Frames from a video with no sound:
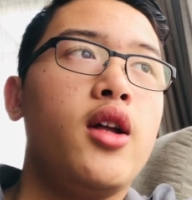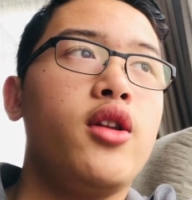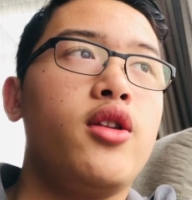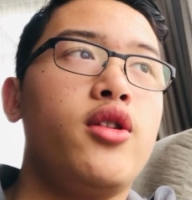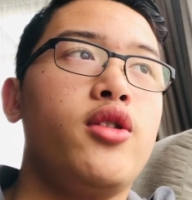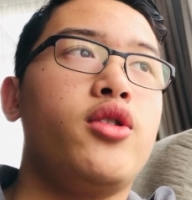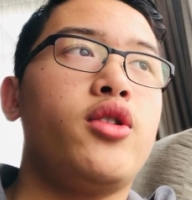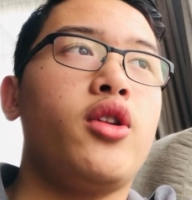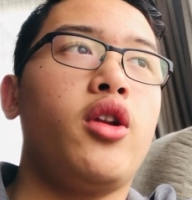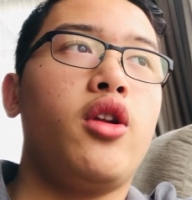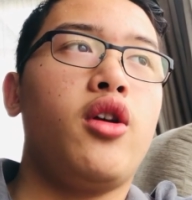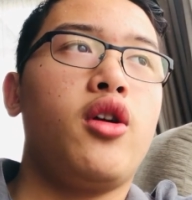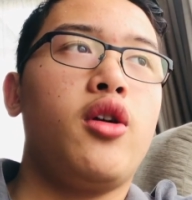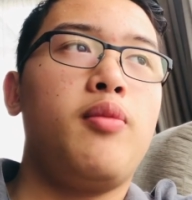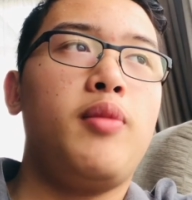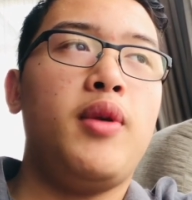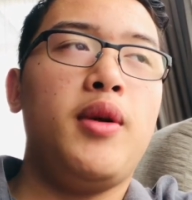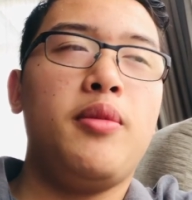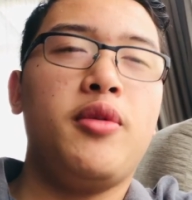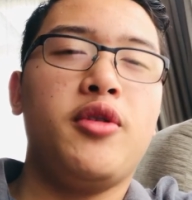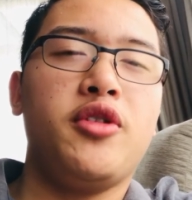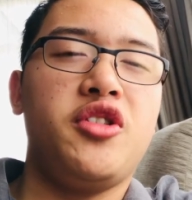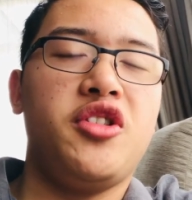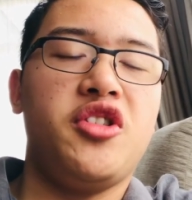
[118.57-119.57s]
There's a lot of
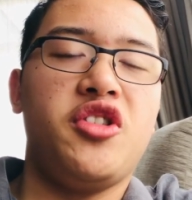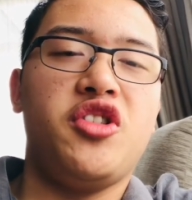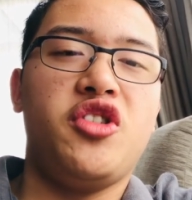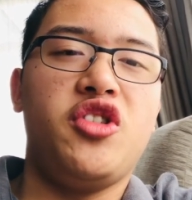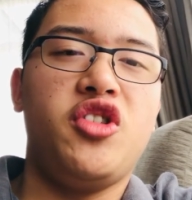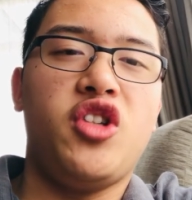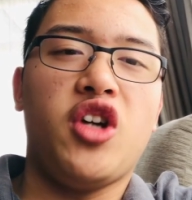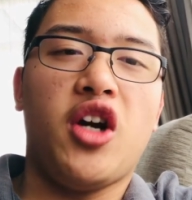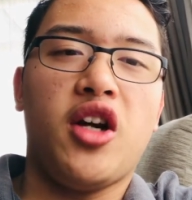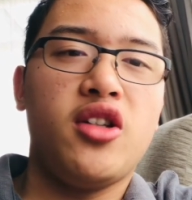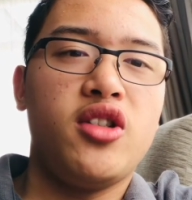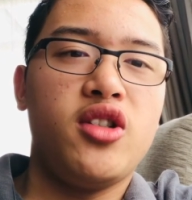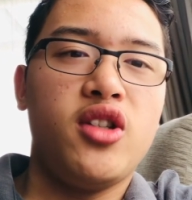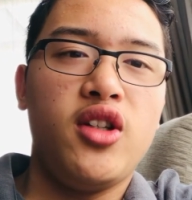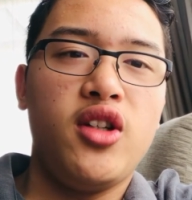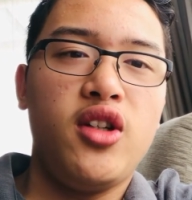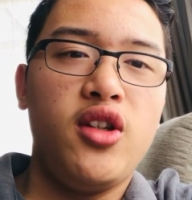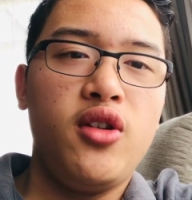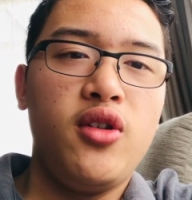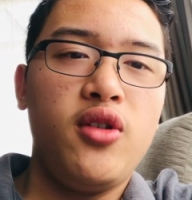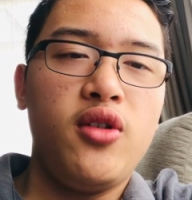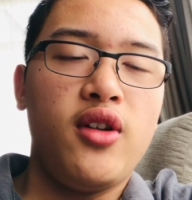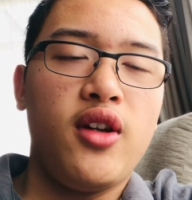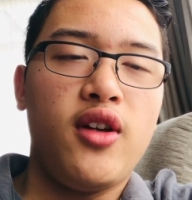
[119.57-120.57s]
people just judging
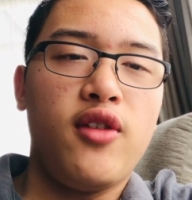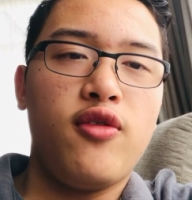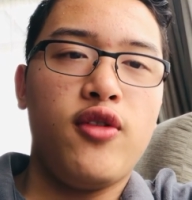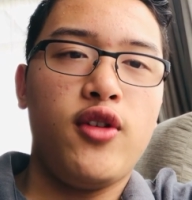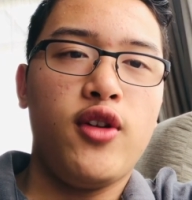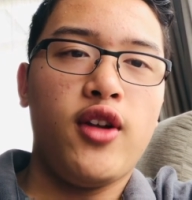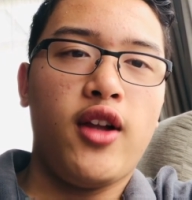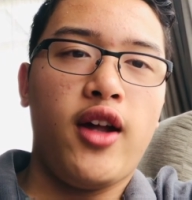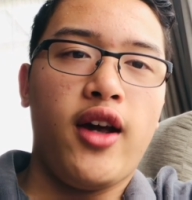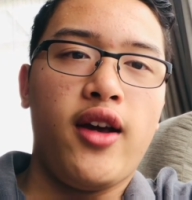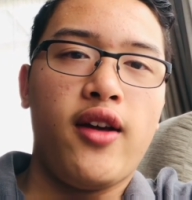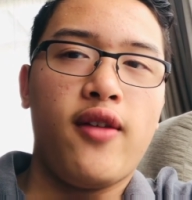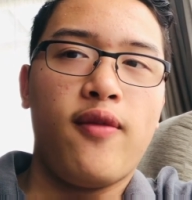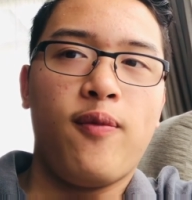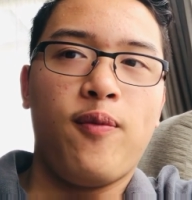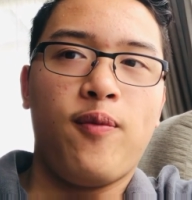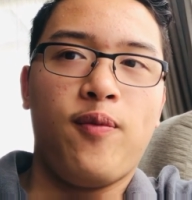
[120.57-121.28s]
you if you like